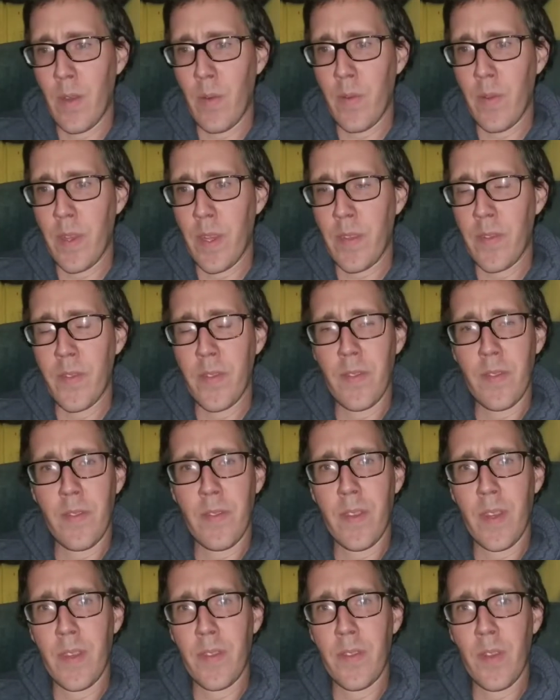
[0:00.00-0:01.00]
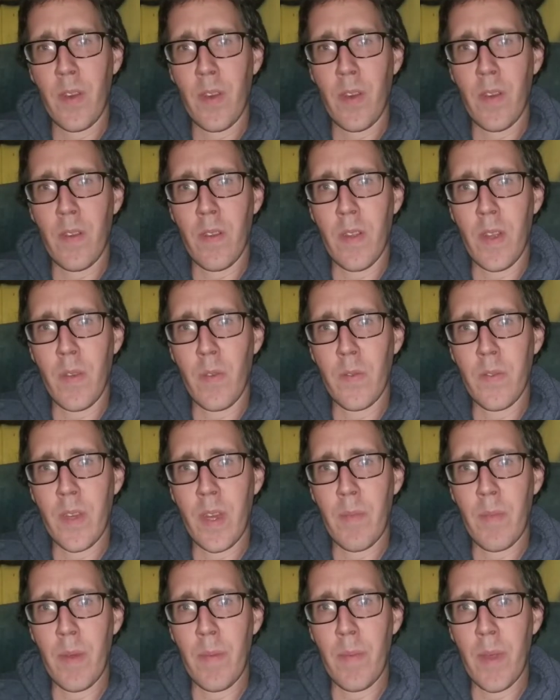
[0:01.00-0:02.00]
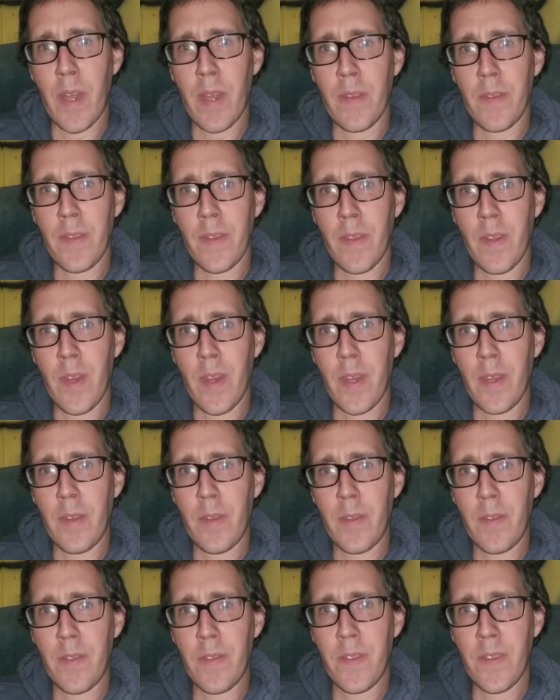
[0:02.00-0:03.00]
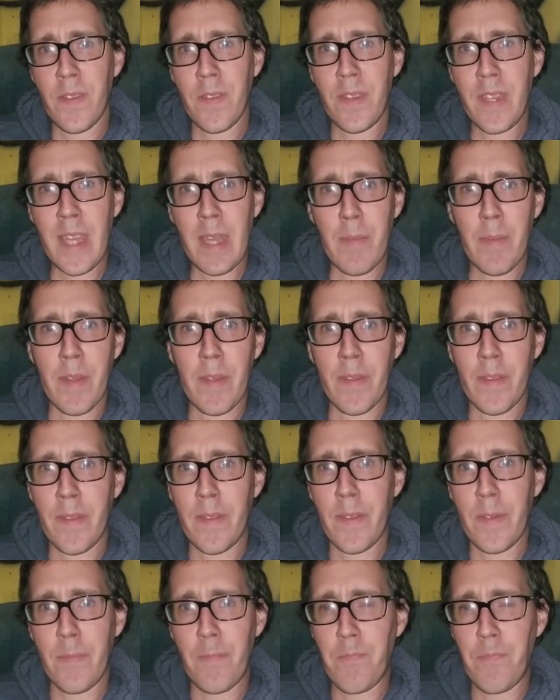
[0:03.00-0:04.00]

That's all that was on my mind tonight. It's just demons.